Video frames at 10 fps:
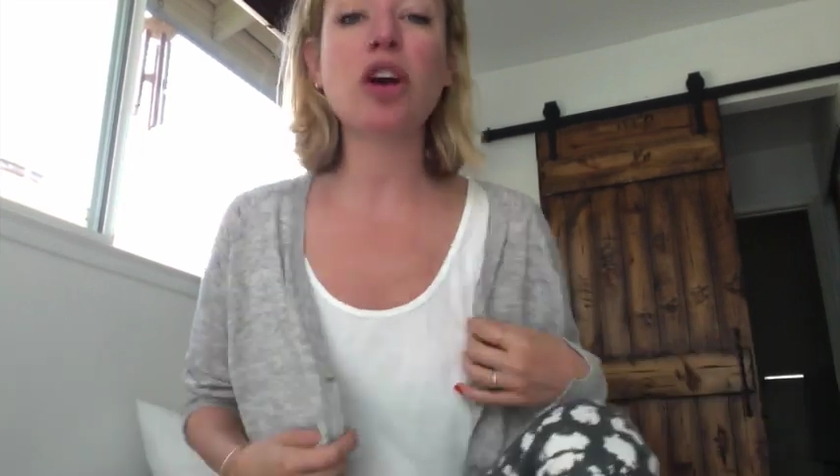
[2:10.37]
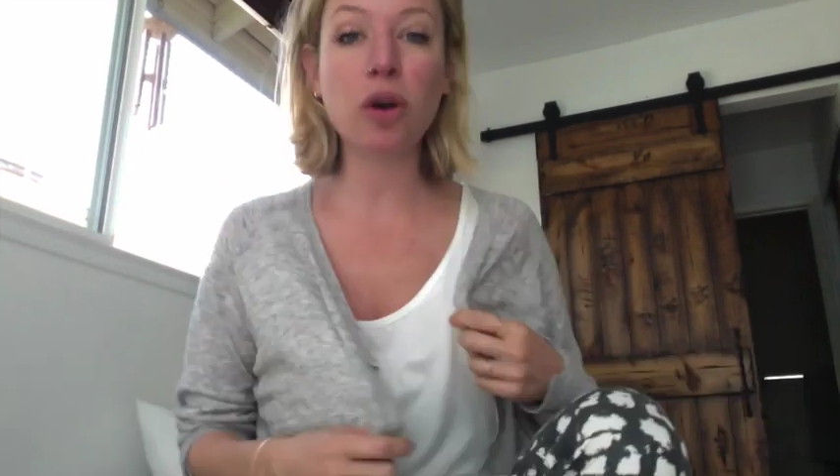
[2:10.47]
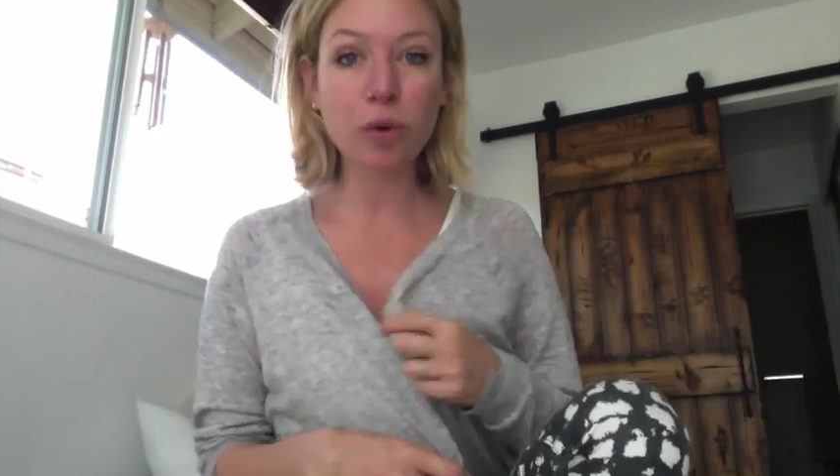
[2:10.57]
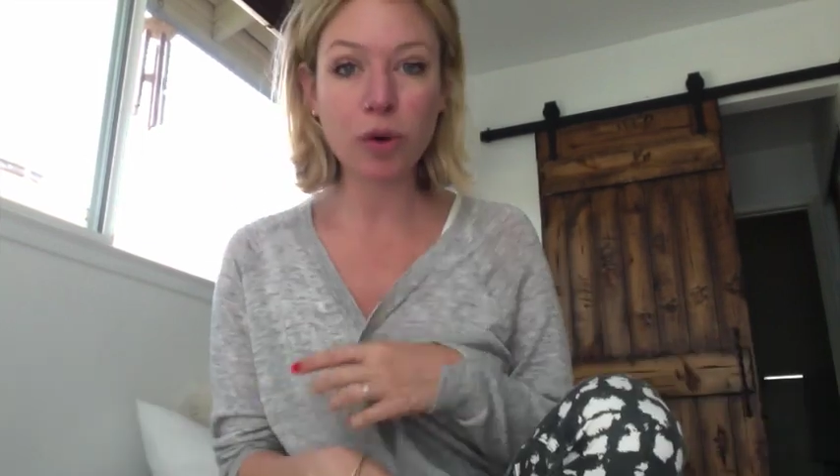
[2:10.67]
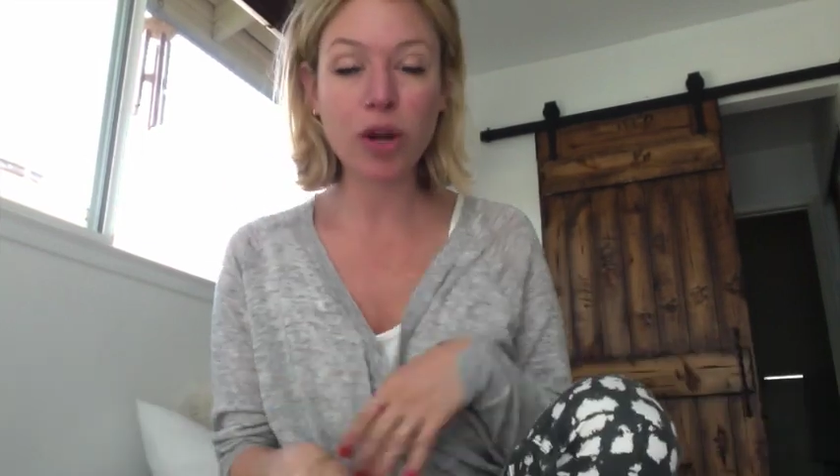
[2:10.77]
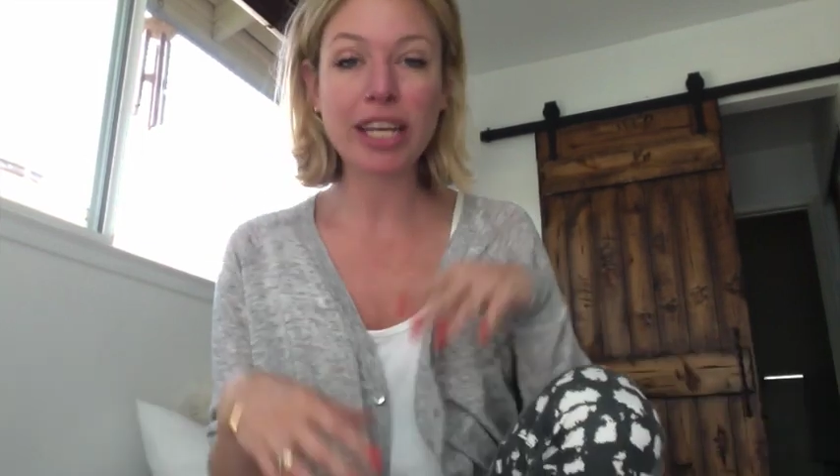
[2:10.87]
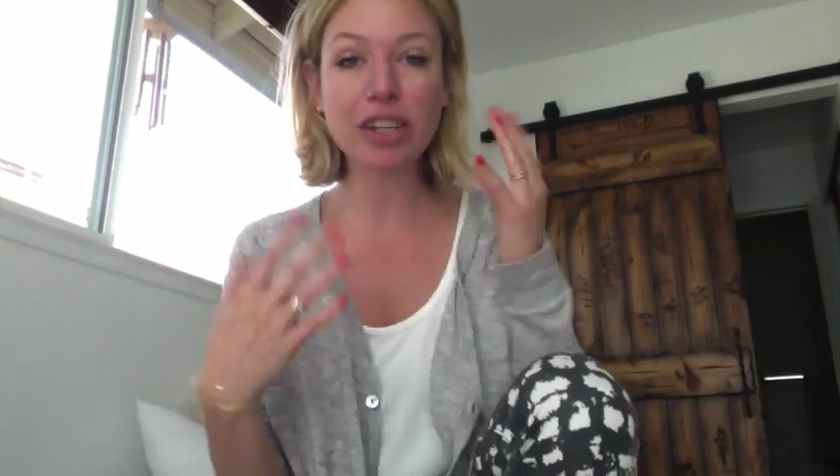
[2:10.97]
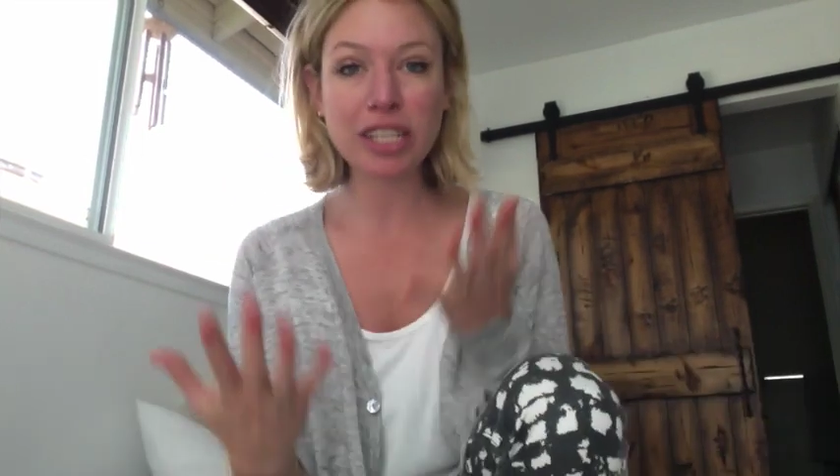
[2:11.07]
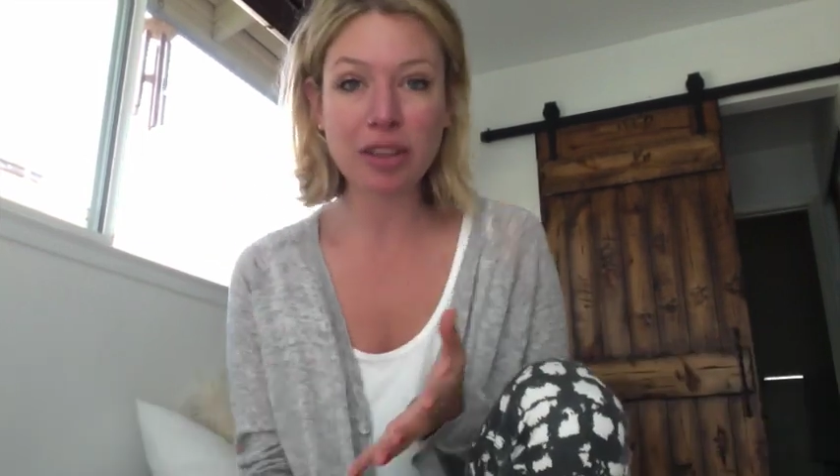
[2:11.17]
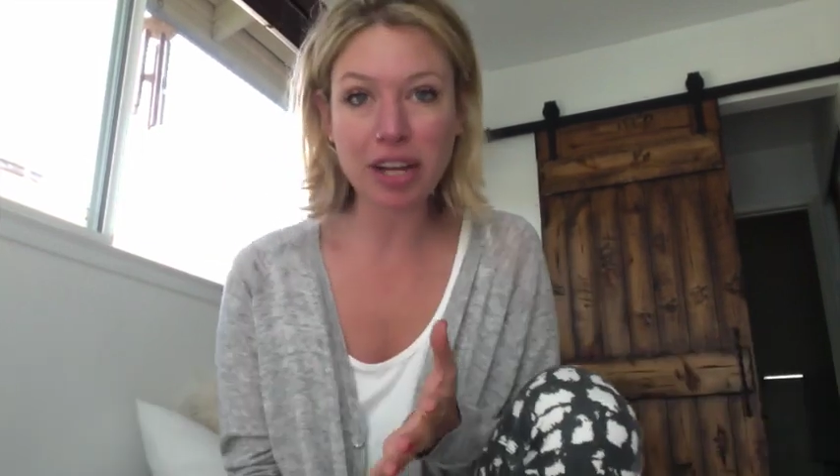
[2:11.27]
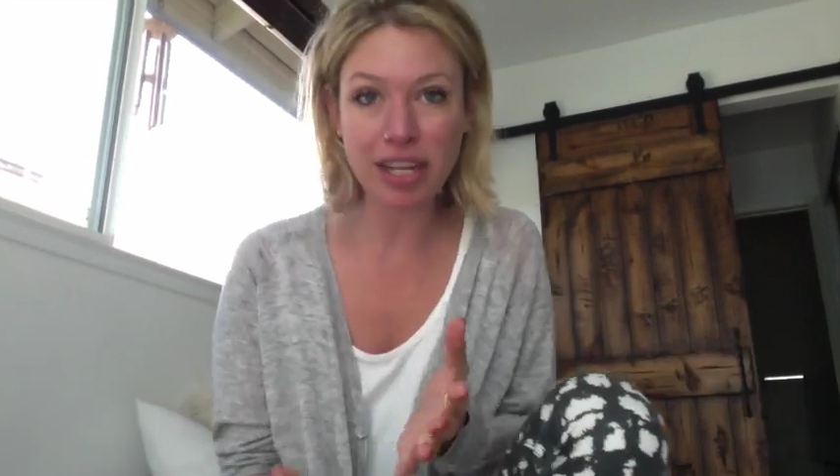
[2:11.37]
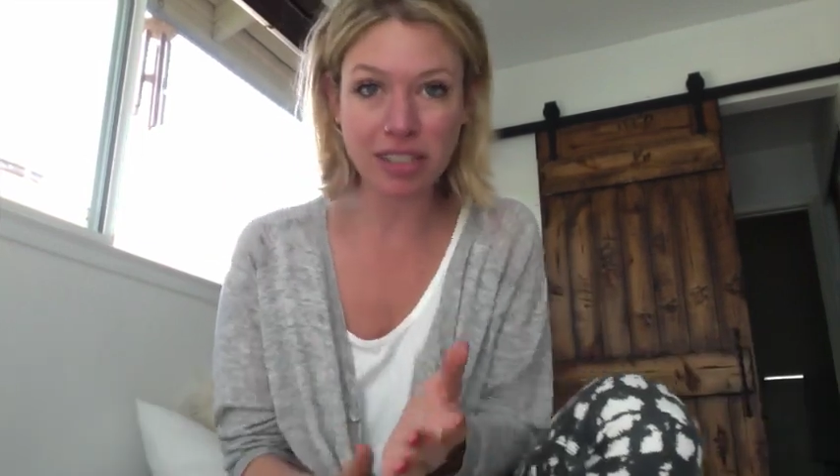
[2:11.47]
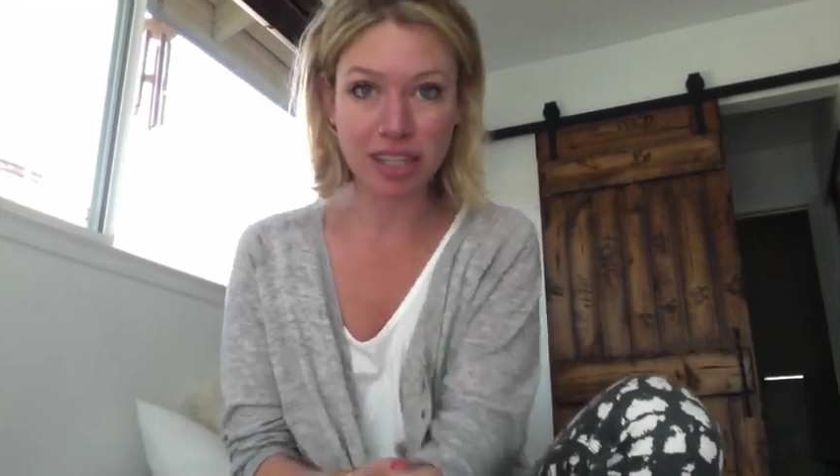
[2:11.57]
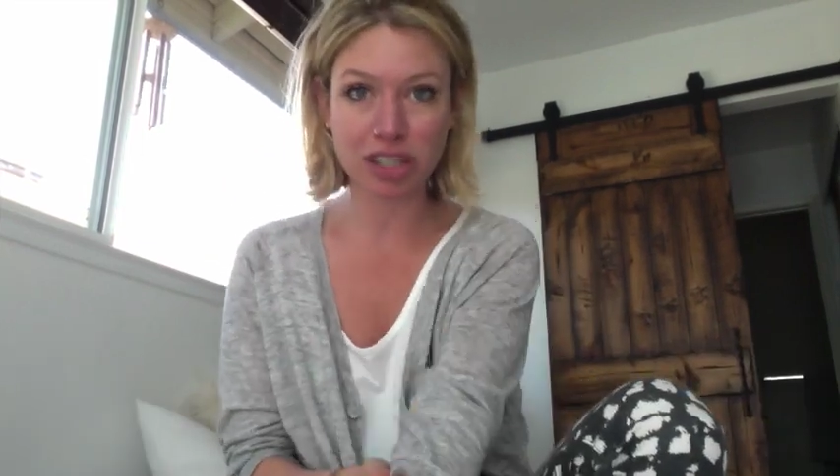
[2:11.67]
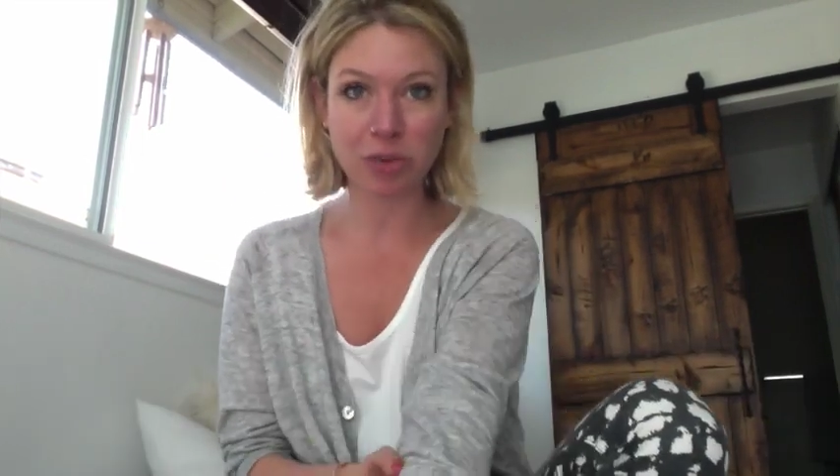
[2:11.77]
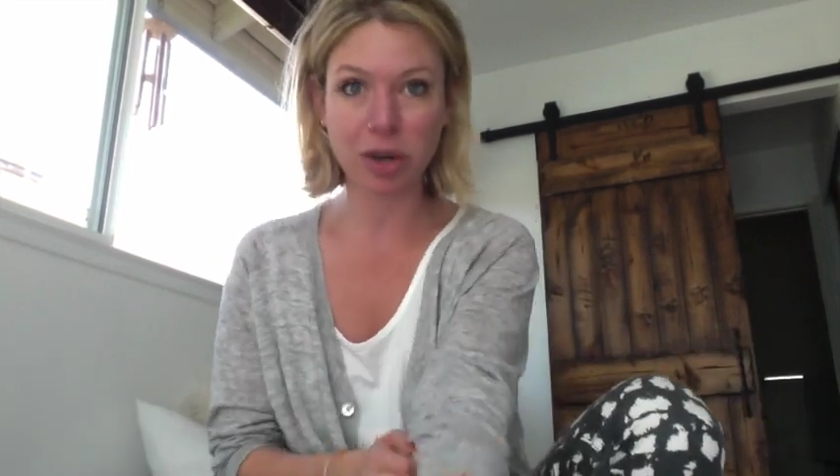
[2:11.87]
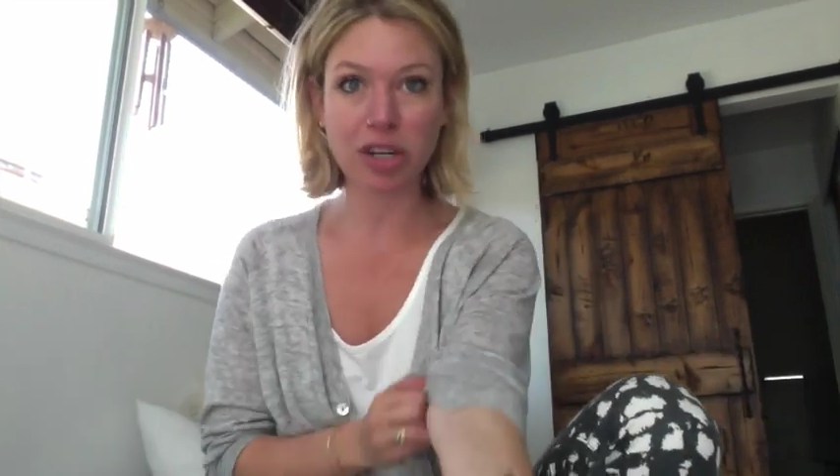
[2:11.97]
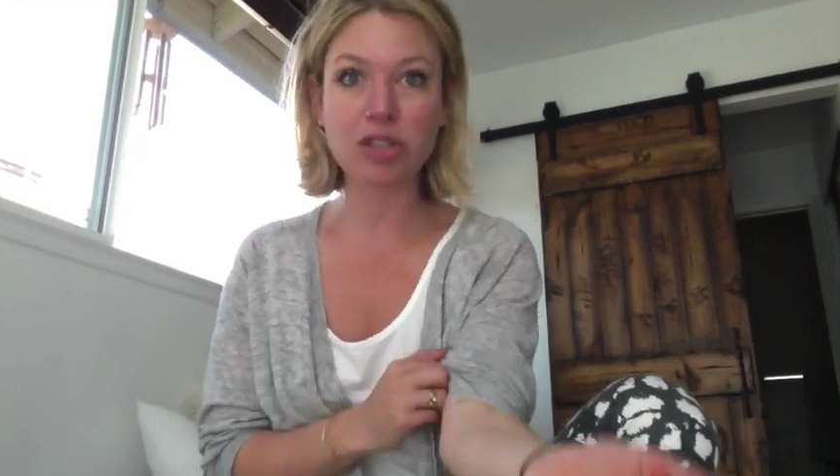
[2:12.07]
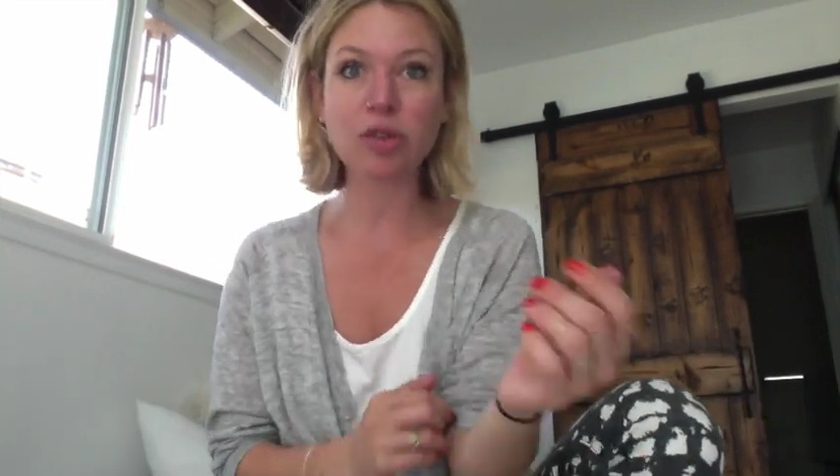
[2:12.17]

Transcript: Oh, here's how the consultation works.